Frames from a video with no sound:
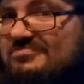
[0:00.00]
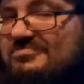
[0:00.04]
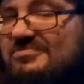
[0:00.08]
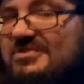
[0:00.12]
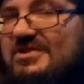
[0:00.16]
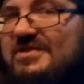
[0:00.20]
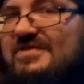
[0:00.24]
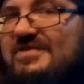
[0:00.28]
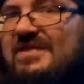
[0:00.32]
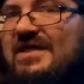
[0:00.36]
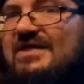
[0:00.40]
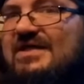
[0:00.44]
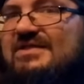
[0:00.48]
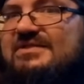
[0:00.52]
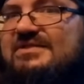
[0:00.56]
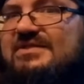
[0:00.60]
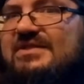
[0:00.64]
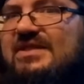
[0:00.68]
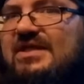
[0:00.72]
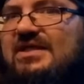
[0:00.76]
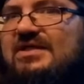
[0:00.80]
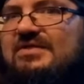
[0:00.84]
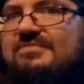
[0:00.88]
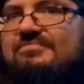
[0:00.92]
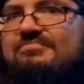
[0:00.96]
in that
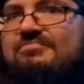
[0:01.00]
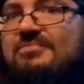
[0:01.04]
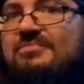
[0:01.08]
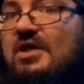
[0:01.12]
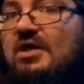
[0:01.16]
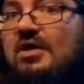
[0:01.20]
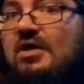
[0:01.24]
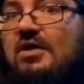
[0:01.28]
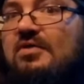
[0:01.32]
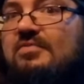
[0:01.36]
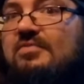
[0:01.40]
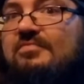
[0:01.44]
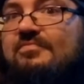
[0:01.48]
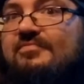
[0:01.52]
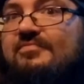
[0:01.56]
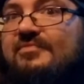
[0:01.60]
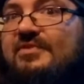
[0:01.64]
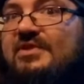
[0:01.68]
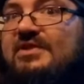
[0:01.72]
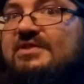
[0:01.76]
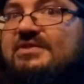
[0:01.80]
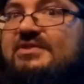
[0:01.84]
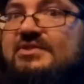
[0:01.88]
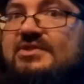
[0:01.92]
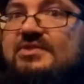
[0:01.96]
state? No.
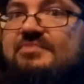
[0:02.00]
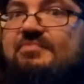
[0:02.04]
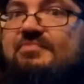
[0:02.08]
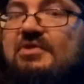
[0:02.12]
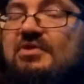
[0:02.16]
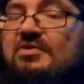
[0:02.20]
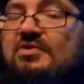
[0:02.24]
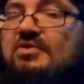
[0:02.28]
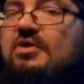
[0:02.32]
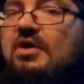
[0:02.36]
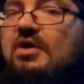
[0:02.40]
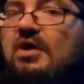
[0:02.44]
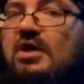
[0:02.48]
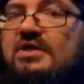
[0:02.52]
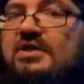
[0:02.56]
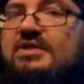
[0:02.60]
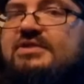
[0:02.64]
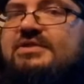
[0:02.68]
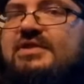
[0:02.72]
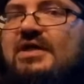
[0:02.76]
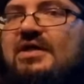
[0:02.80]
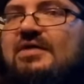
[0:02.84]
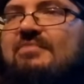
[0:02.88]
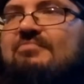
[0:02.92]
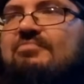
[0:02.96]
They just spent a lot
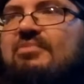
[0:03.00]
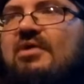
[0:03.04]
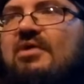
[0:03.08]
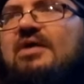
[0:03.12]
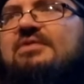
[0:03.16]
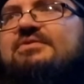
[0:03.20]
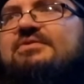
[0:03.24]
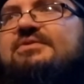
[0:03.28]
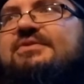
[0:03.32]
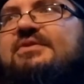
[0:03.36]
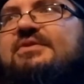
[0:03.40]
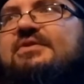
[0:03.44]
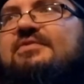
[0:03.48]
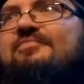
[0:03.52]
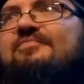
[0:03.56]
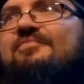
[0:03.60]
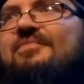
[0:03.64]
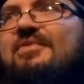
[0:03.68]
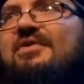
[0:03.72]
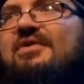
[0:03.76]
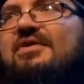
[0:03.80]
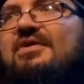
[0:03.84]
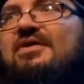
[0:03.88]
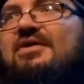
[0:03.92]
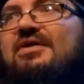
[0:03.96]
of time practicing.
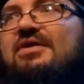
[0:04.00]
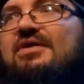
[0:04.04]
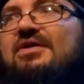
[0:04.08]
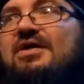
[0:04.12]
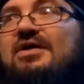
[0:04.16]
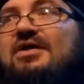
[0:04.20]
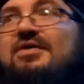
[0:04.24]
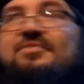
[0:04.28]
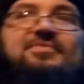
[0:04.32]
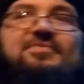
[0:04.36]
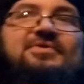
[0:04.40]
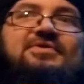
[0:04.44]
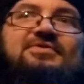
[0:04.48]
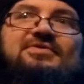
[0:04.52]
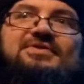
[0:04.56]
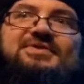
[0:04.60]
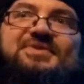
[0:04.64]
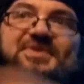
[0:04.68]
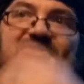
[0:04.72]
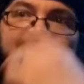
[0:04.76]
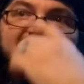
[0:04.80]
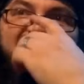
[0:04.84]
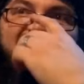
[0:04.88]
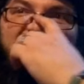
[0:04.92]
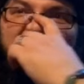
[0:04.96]
And
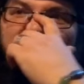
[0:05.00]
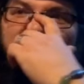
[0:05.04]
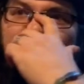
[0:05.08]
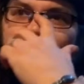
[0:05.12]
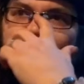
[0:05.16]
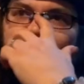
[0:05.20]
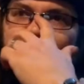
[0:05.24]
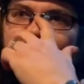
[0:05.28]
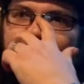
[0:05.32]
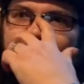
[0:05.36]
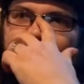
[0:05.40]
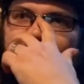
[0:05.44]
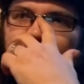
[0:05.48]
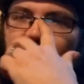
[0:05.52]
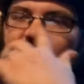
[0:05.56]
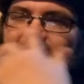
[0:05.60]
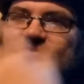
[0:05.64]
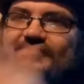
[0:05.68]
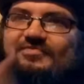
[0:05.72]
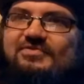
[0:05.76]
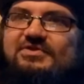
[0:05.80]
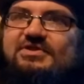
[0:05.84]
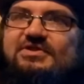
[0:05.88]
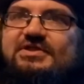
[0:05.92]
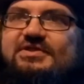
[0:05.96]
realistically, you don't
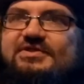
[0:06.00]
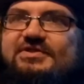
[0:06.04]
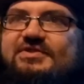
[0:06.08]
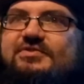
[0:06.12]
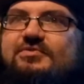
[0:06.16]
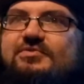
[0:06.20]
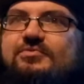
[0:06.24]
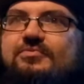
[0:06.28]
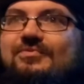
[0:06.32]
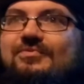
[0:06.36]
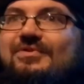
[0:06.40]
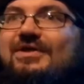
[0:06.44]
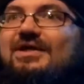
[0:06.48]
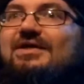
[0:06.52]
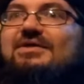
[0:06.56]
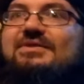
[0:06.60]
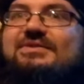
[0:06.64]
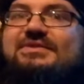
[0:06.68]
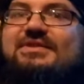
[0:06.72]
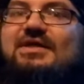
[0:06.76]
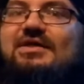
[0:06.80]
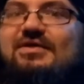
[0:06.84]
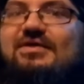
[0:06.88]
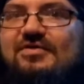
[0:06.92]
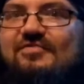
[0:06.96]
even need to do their
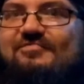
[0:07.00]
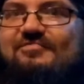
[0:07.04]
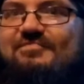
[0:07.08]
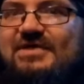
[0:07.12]
style of